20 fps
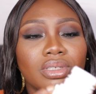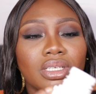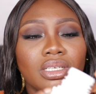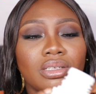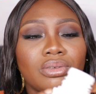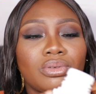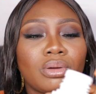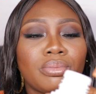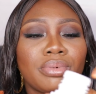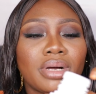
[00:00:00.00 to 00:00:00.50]

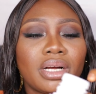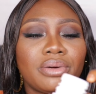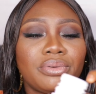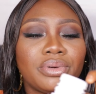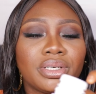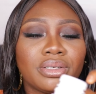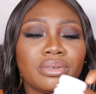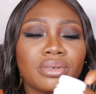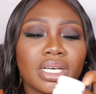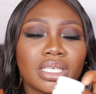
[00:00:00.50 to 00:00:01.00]
a rubber
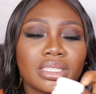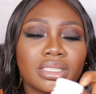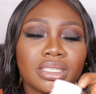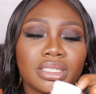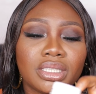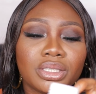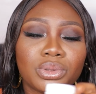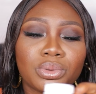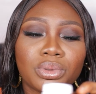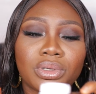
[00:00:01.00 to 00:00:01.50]
ring, you can see
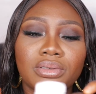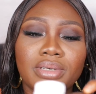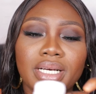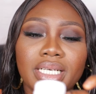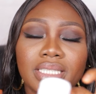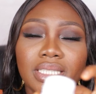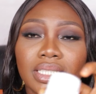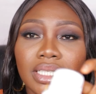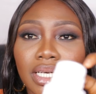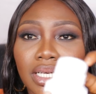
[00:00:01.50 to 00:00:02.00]
this one
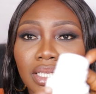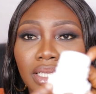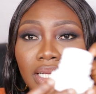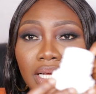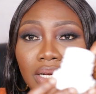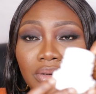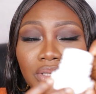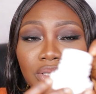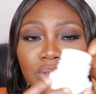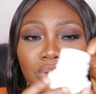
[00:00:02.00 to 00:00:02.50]
right here.
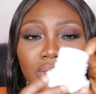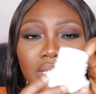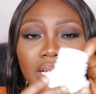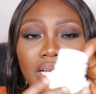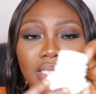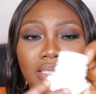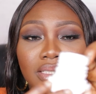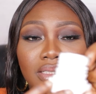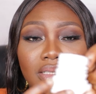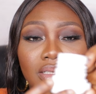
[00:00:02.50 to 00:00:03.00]
Now this one
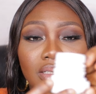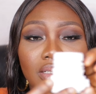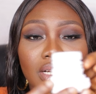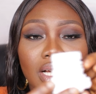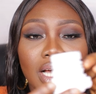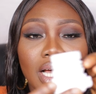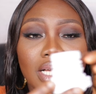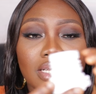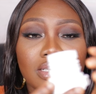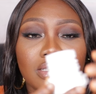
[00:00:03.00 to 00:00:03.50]

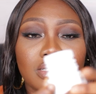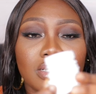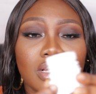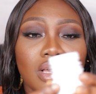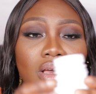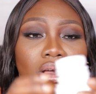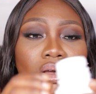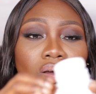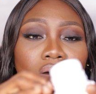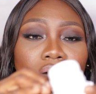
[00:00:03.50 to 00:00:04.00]
has
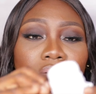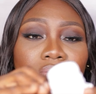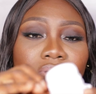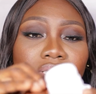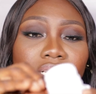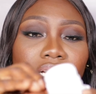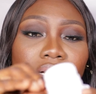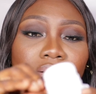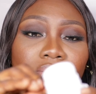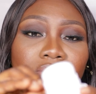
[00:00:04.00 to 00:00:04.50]
come
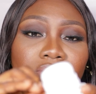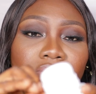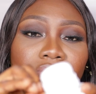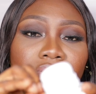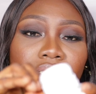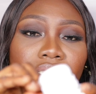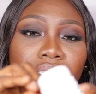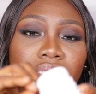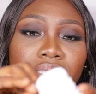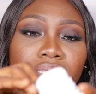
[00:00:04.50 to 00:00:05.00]
down,
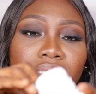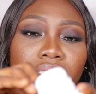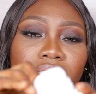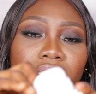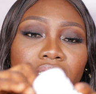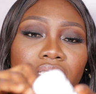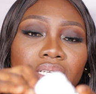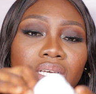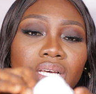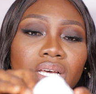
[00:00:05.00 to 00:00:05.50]
you can
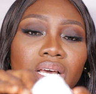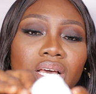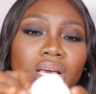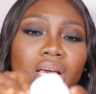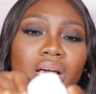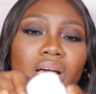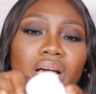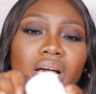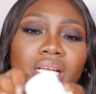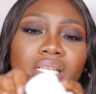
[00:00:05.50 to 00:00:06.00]
see,
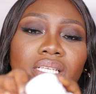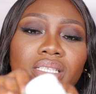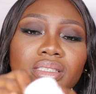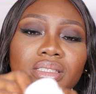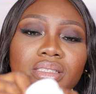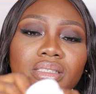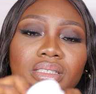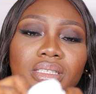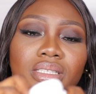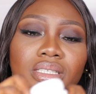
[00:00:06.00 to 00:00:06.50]
and
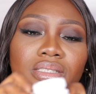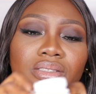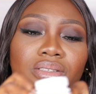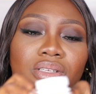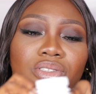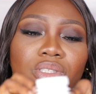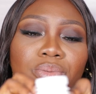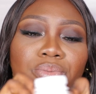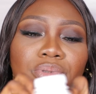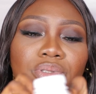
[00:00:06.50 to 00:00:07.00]
it's
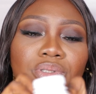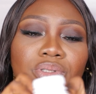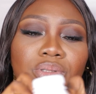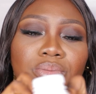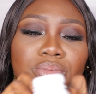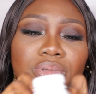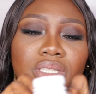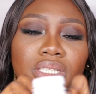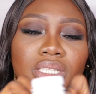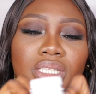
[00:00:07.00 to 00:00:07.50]
not supposed to
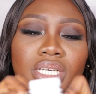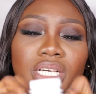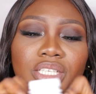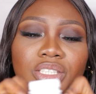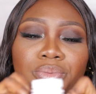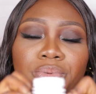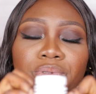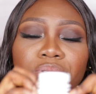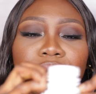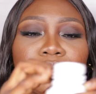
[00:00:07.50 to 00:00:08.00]
be here. It's
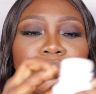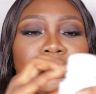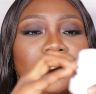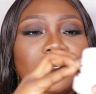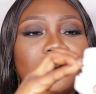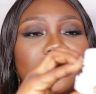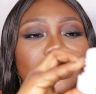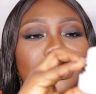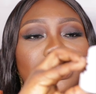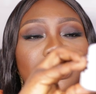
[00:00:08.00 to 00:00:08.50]
supposed to be
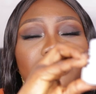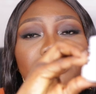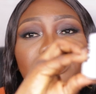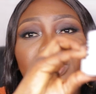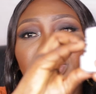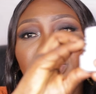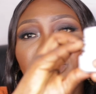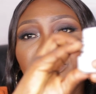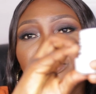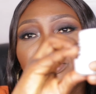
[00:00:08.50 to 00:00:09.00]
on this
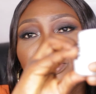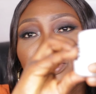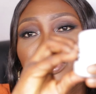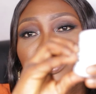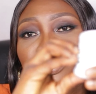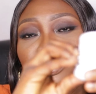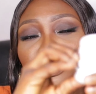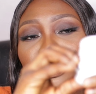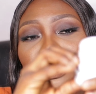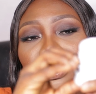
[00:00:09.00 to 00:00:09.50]
very
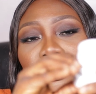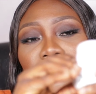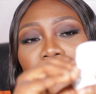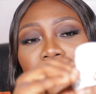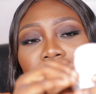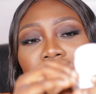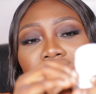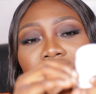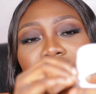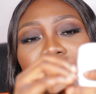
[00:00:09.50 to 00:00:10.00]
first one
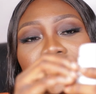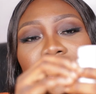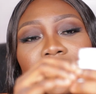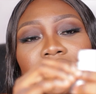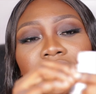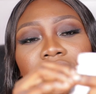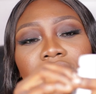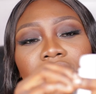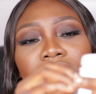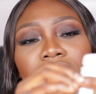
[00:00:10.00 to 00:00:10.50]
right here.
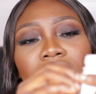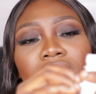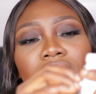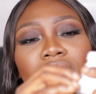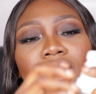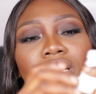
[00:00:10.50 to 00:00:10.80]
You see,